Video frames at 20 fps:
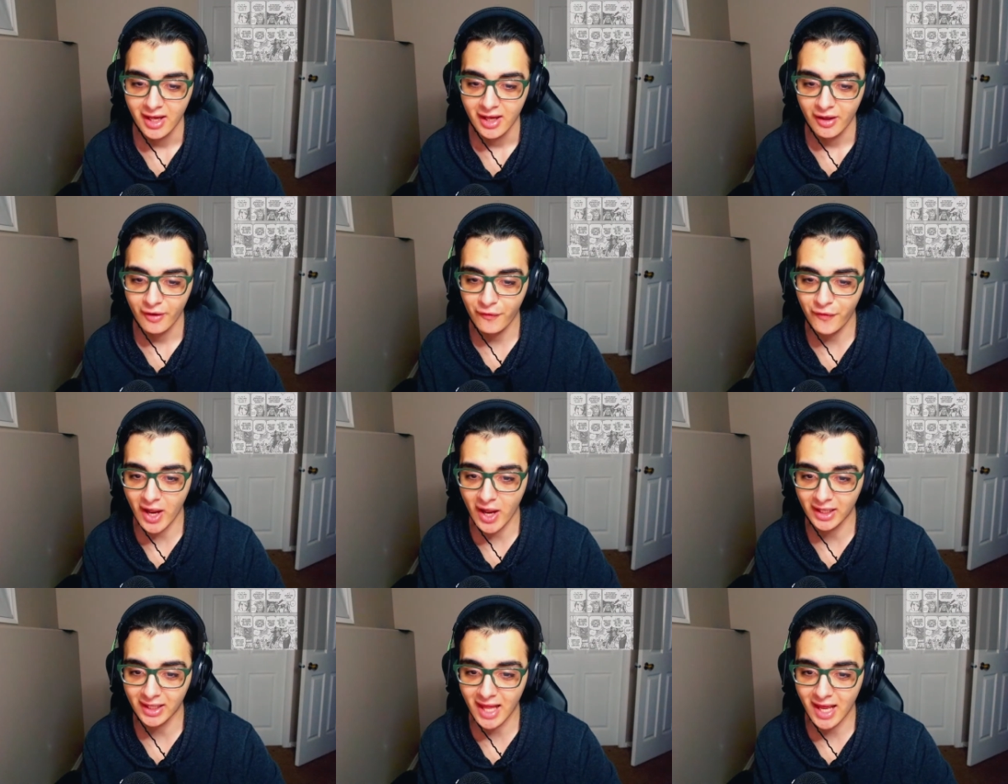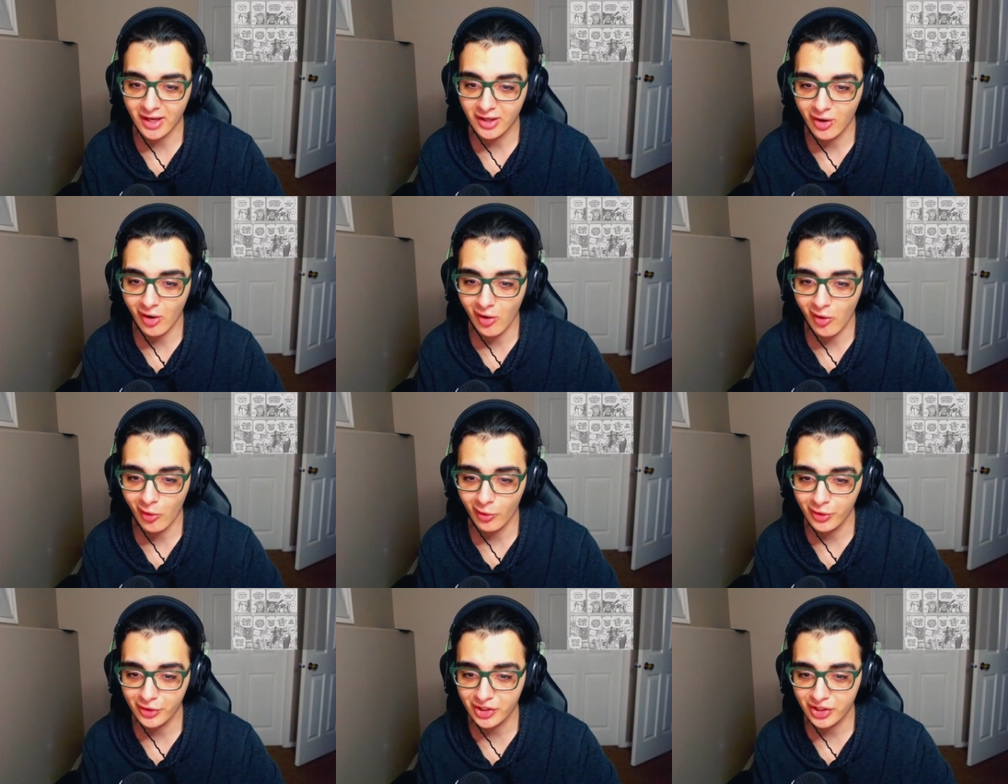If I let
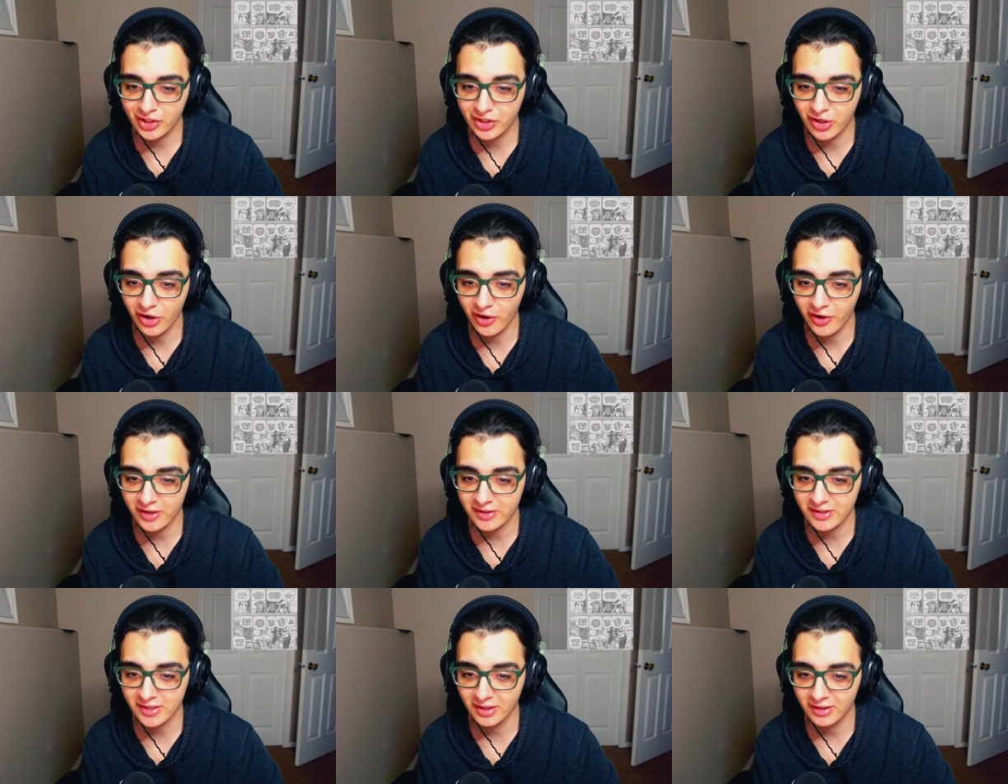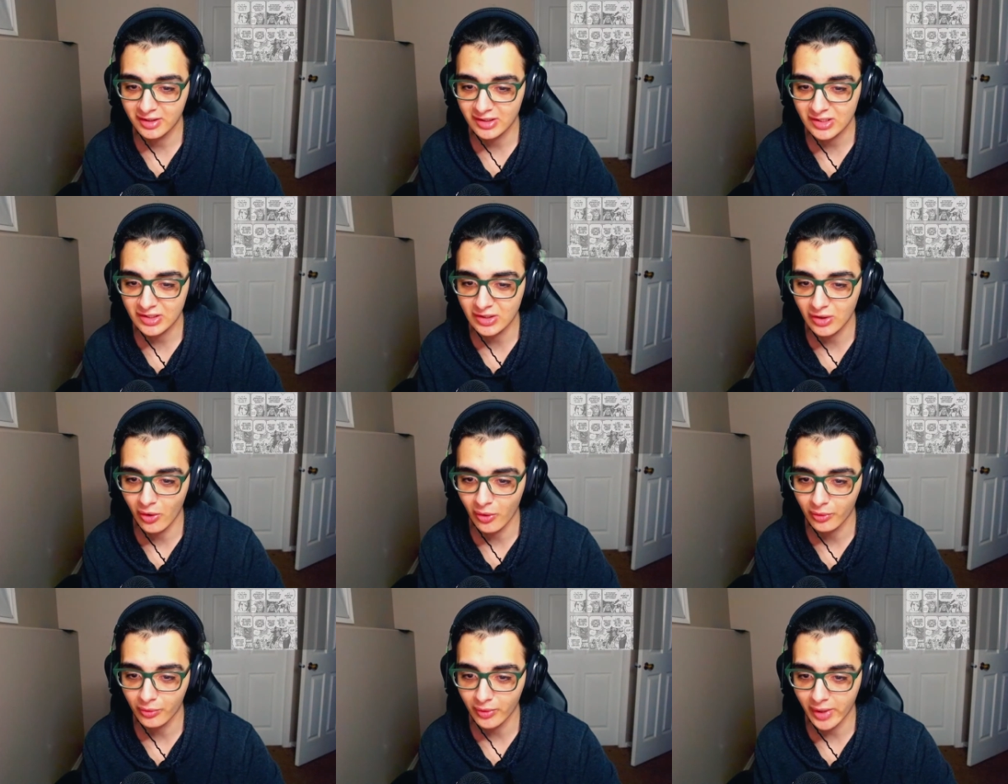go, you just turn us into
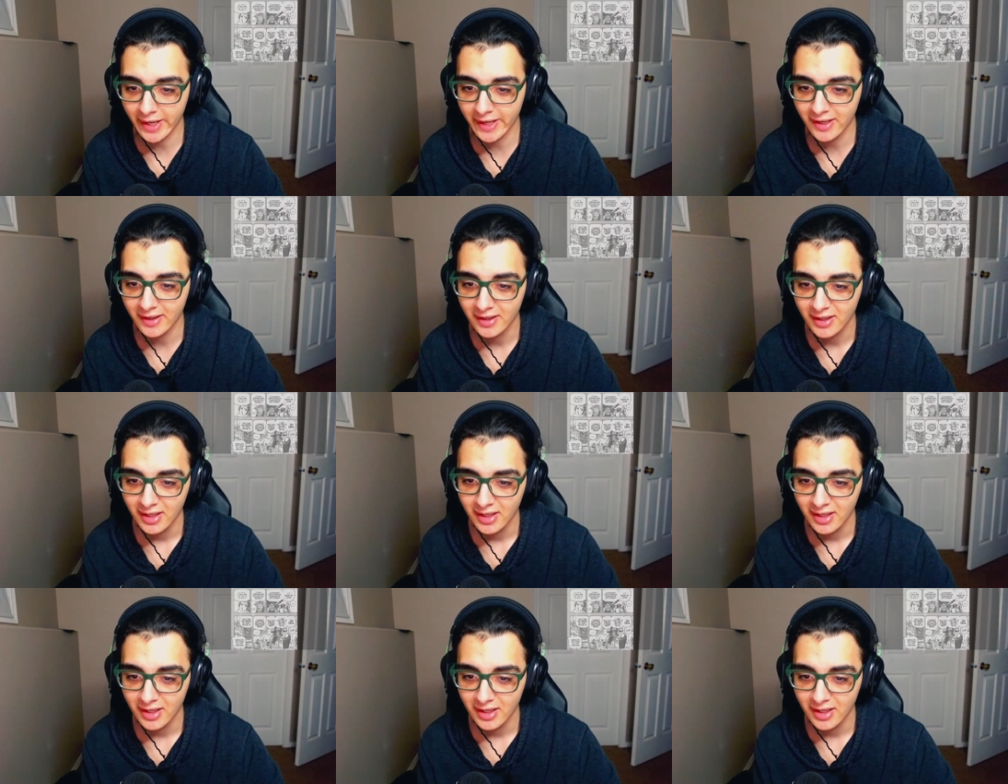stone, right?